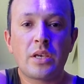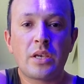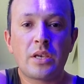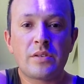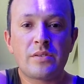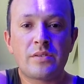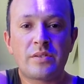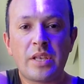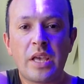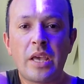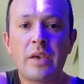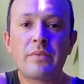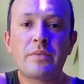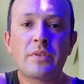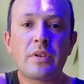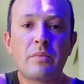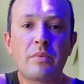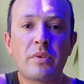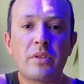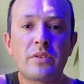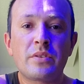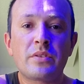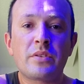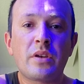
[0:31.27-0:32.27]
saved some
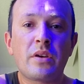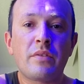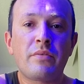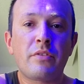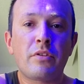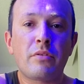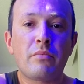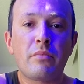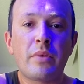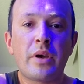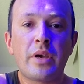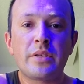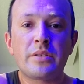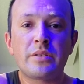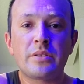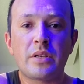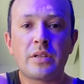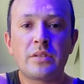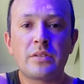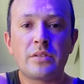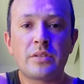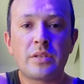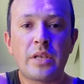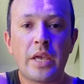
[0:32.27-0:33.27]
of the stuff on my
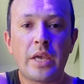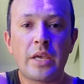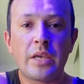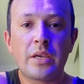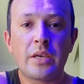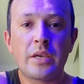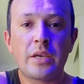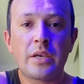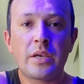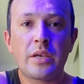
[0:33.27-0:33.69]
son's tank,